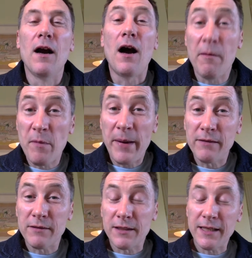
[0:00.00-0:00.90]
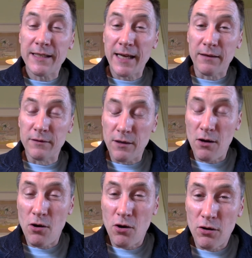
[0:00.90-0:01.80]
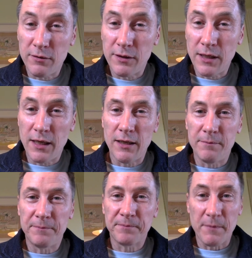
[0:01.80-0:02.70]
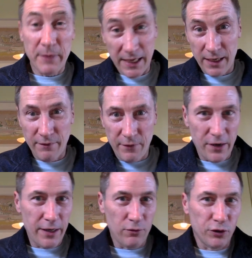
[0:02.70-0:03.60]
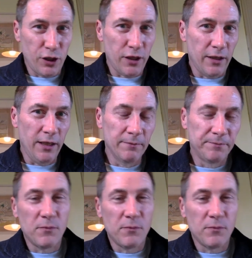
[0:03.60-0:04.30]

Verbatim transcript: I'm about to set out on um, beginning of a very long journey,